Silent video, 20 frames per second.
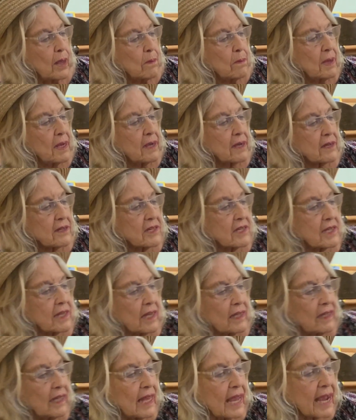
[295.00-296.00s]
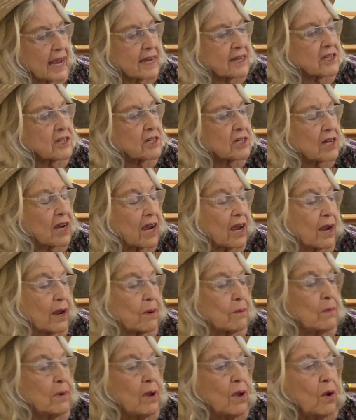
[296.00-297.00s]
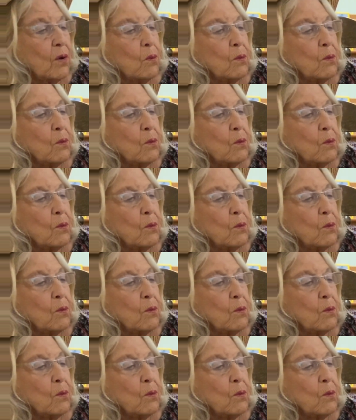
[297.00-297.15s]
because the last time